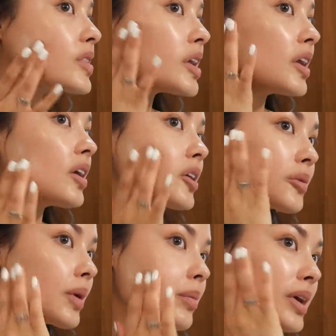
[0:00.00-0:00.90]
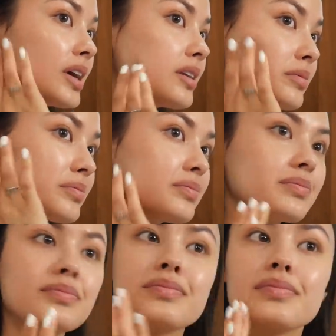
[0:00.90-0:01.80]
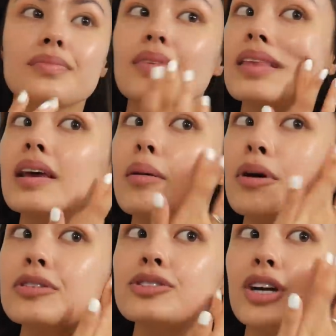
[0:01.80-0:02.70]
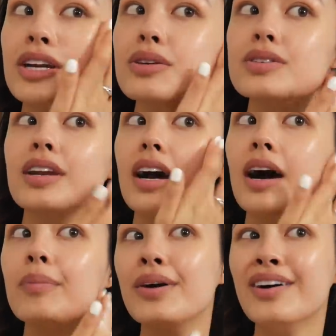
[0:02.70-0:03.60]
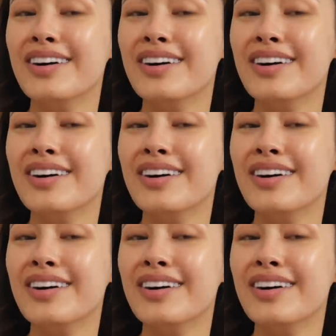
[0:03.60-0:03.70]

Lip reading: Kind of hard to rub in. I'm also trying to use it up.